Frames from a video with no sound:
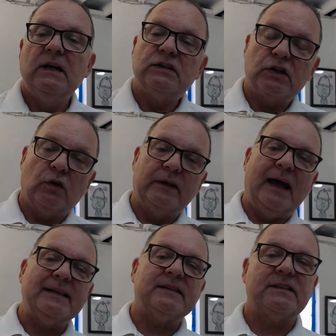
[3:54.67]
So
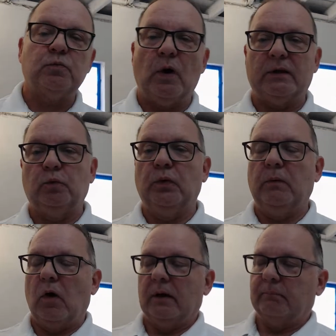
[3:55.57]
that's what we
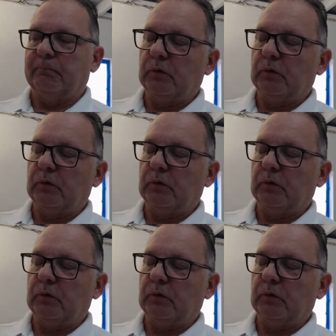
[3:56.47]
want.